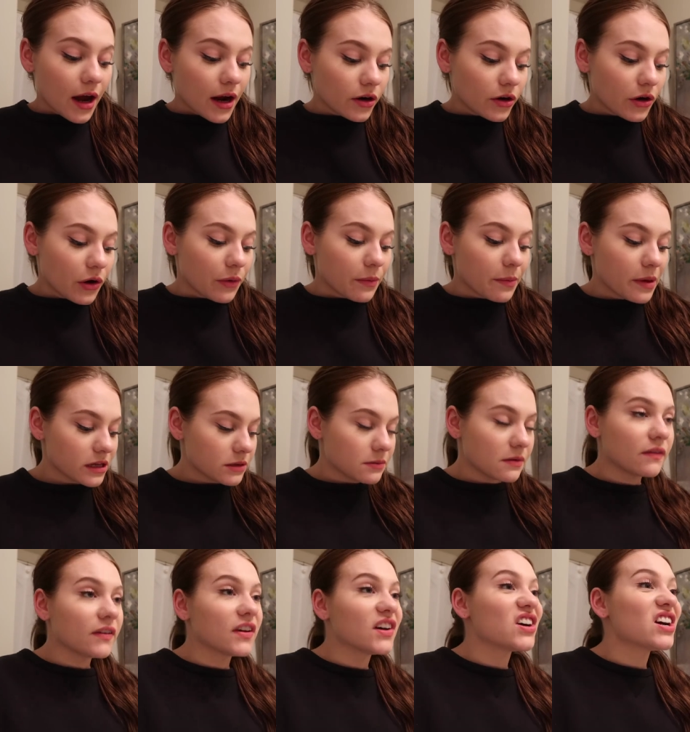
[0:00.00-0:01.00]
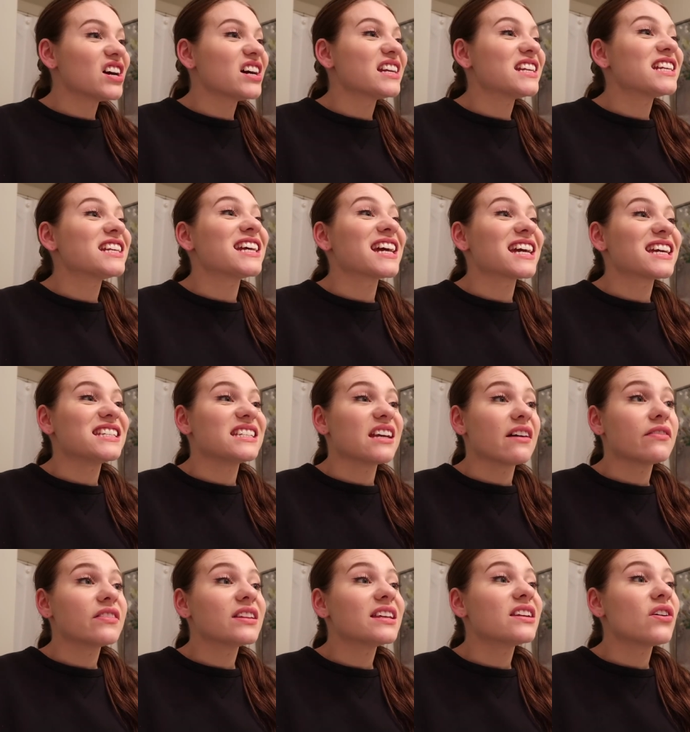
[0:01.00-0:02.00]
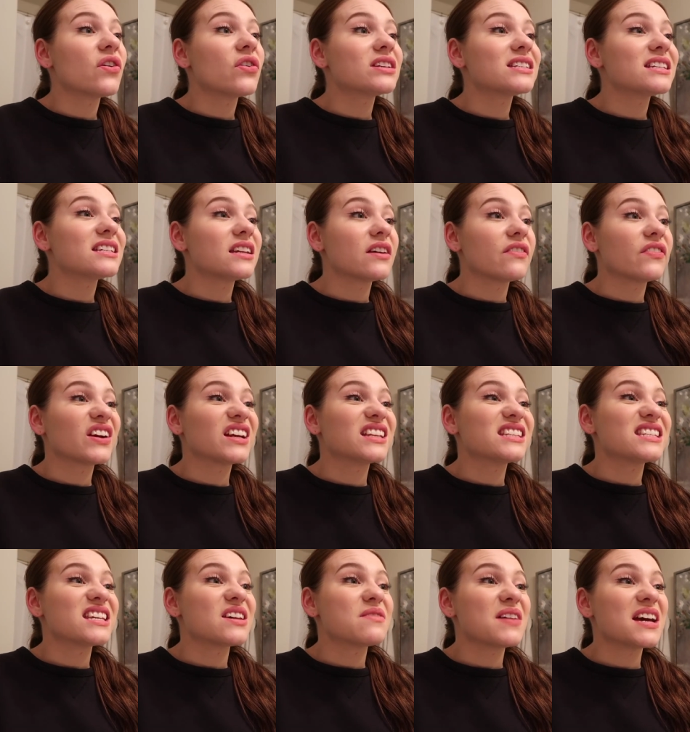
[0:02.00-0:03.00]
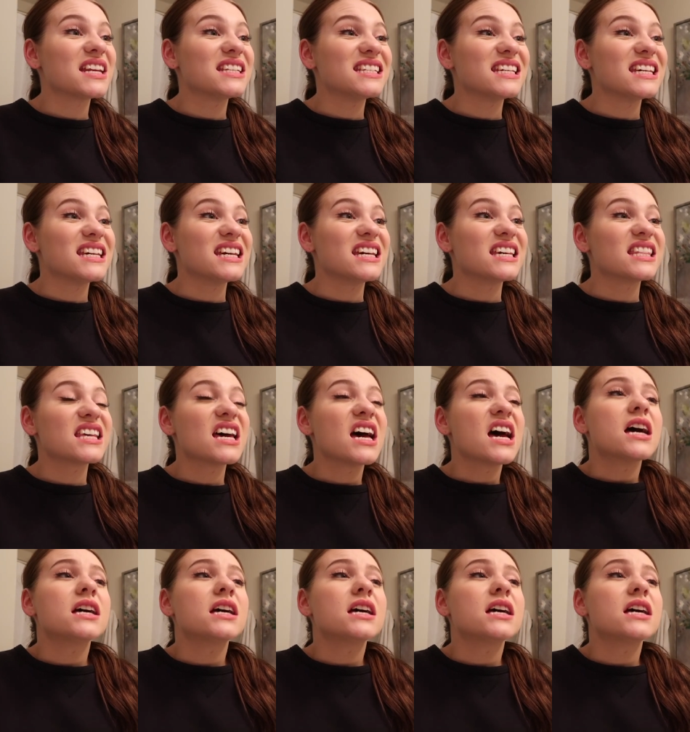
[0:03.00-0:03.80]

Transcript: I don't know, it makes me feel good and I can definitely notice a difference in my teeth,